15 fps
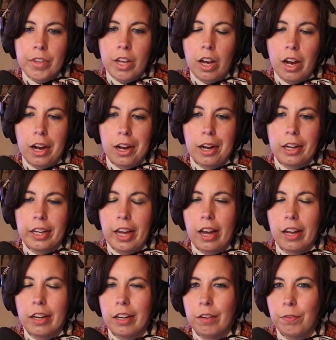
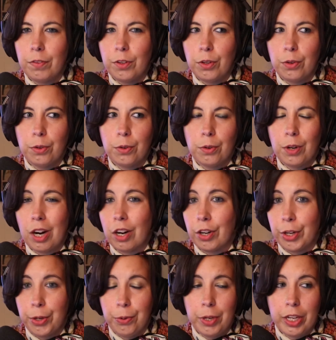And if you are
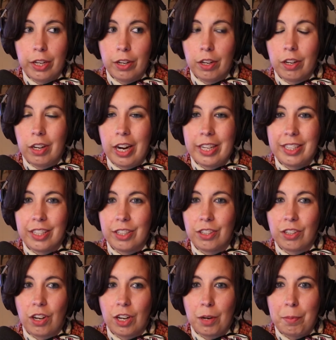new here, I did
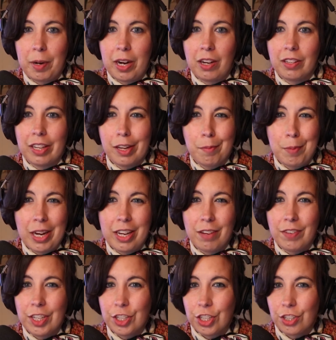talk about like my
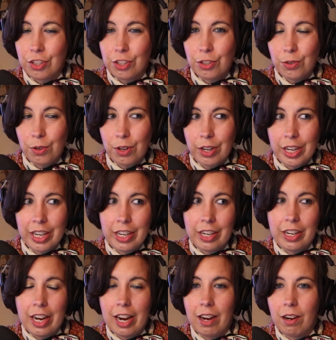aviation story
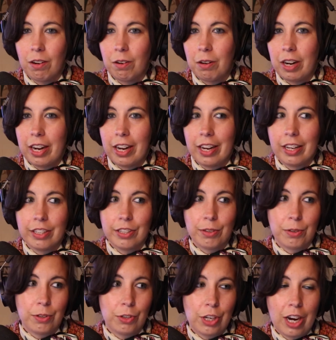and how I
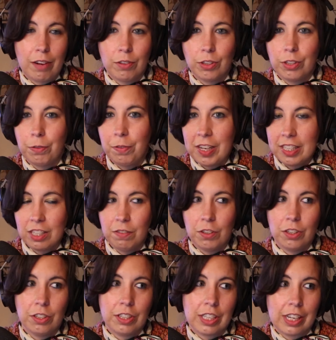solo traveled to
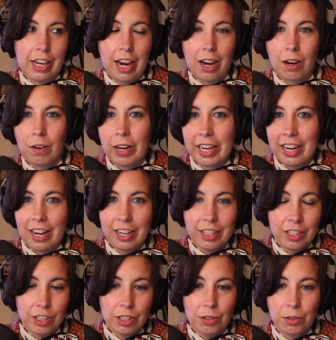festivals and how I got
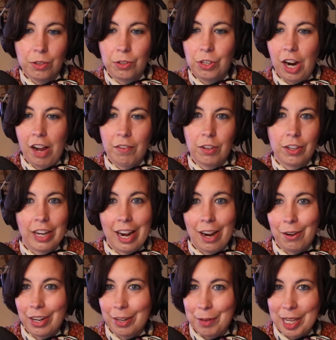into solo travel and how
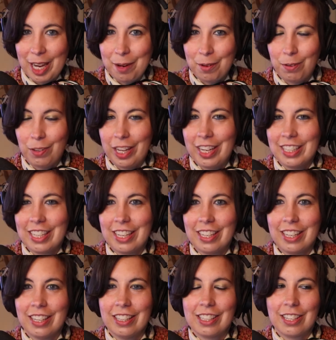I became a flight
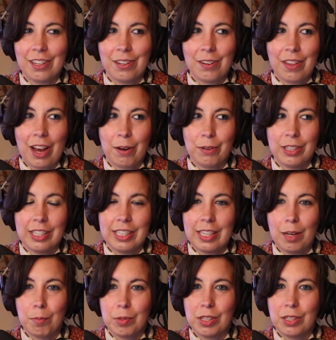attendant. So that was
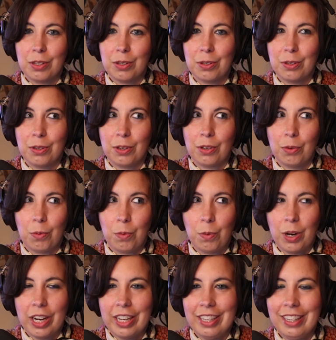episode
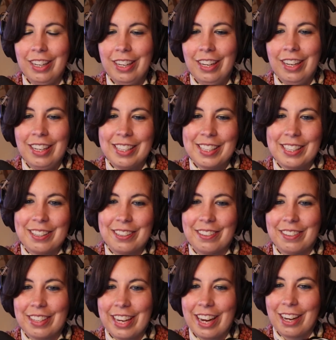1. So
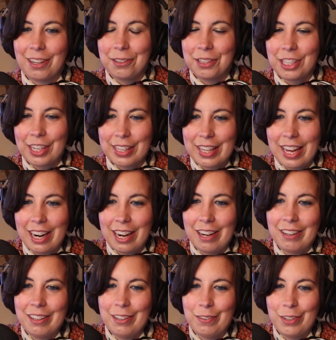yeah, go check that
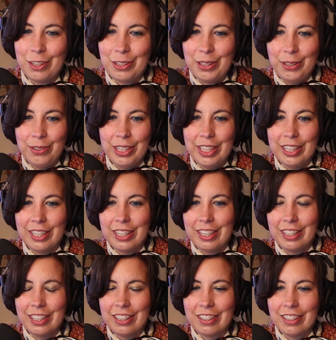out if you're new here
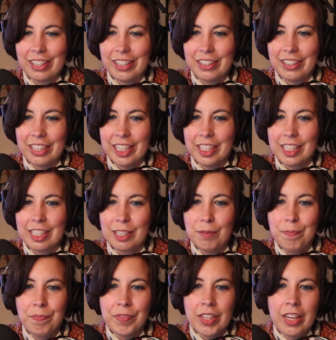and you're curious.
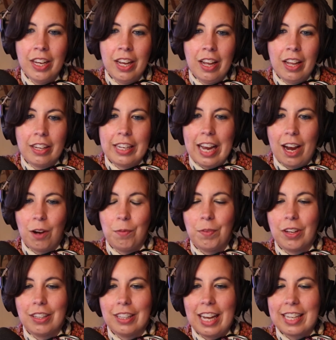Now,
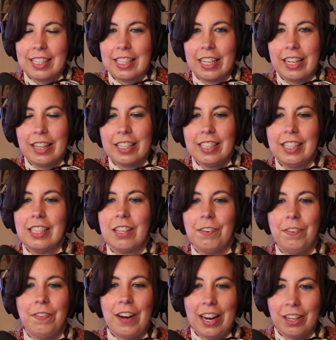lastly, this is the
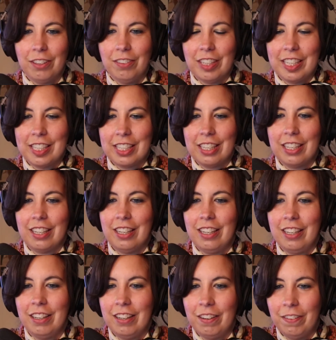final reason
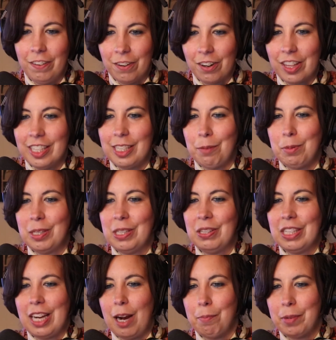for this episode
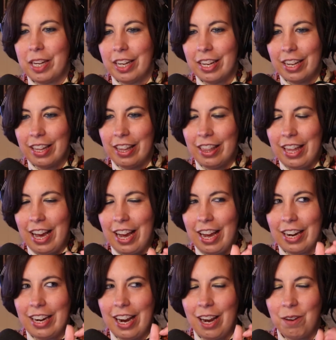topic
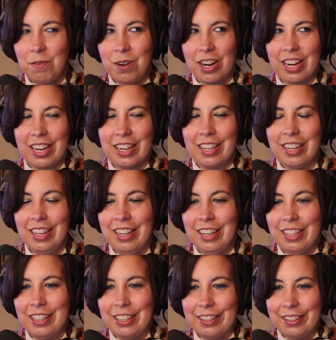that I wanted
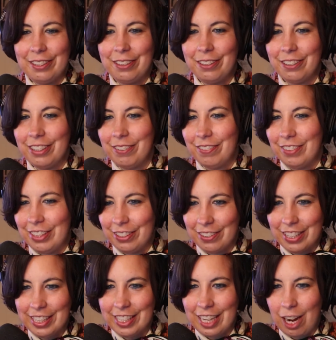to do
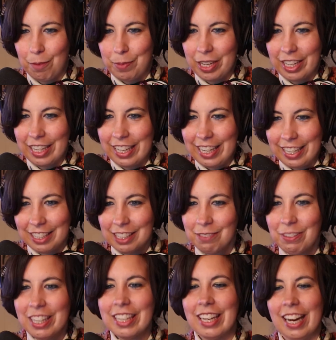this topic, is
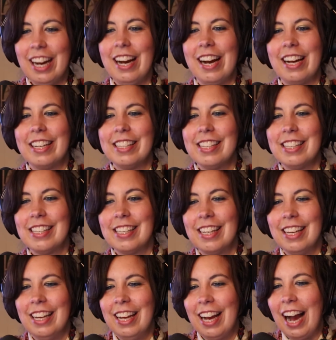because
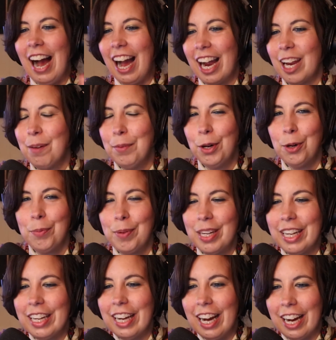I am
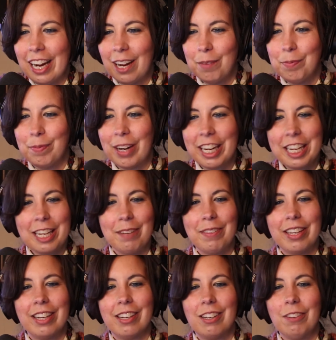opening up my
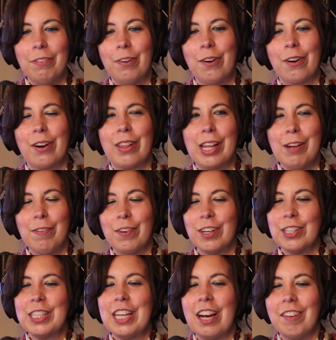email for the
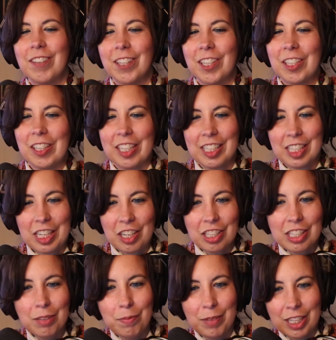first ever listener
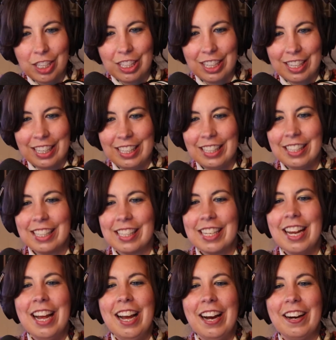submissions.
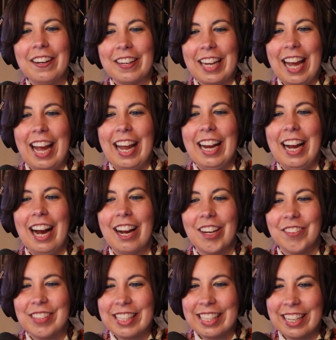Okay, I
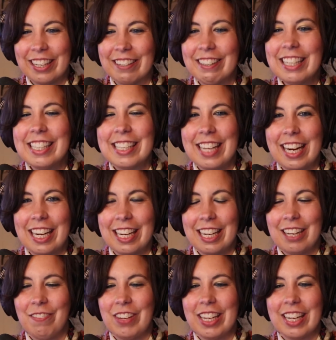am so
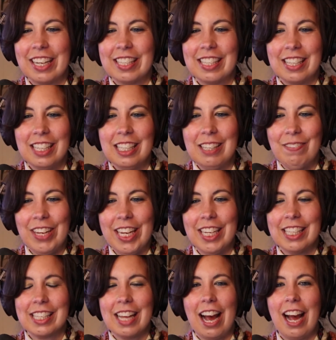excited because this
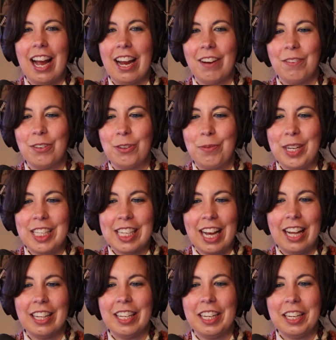means I will be
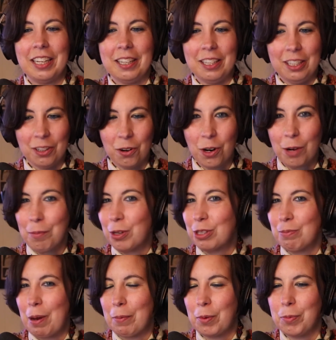telling your
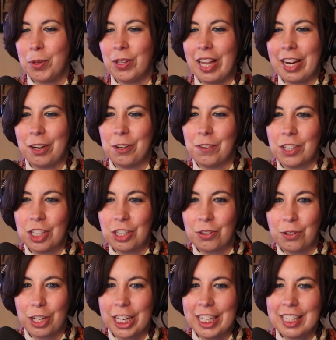most memorable layover
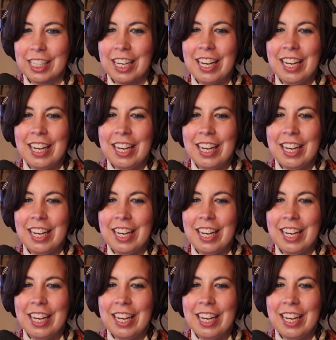stories.